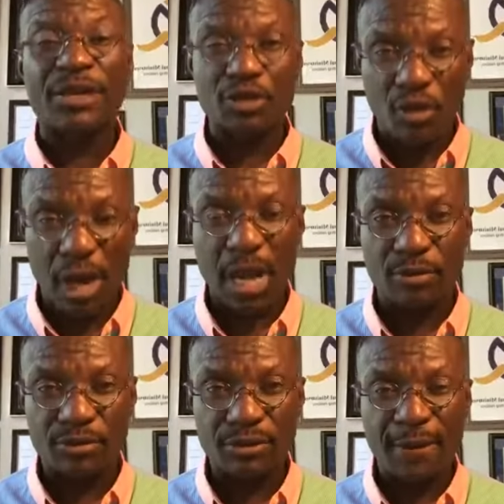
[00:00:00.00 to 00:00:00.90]
and your
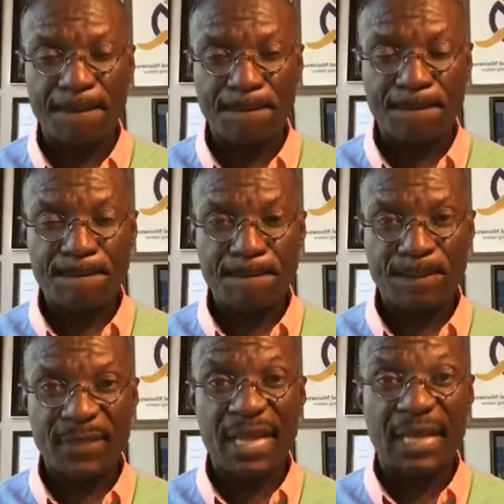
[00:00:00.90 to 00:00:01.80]
house.
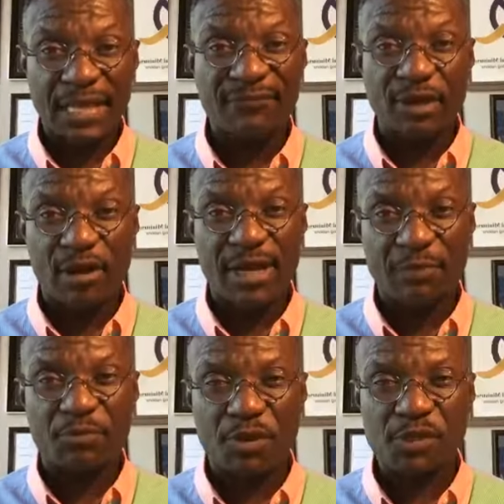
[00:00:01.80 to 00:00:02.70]
Live long
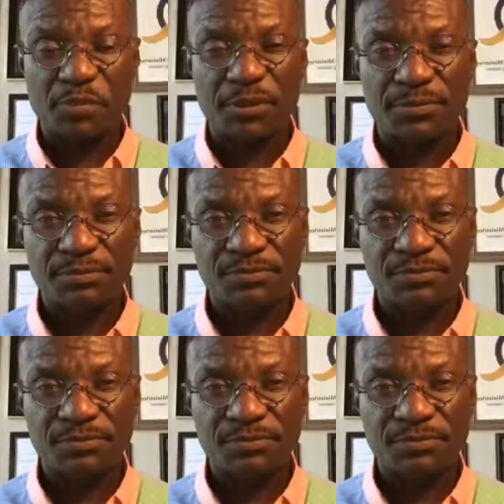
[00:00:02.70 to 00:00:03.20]
and prosper.